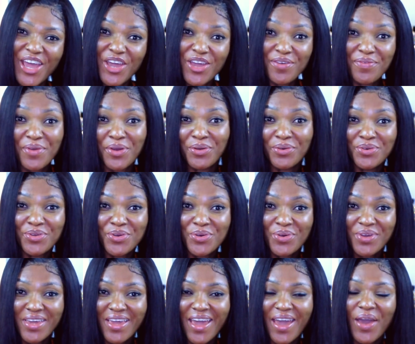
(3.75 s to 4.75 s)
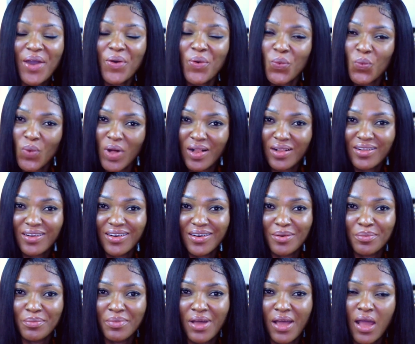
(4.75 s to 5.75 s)
If you're new here,
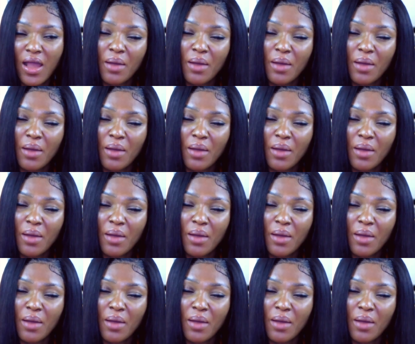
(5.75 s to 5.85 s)
welcome.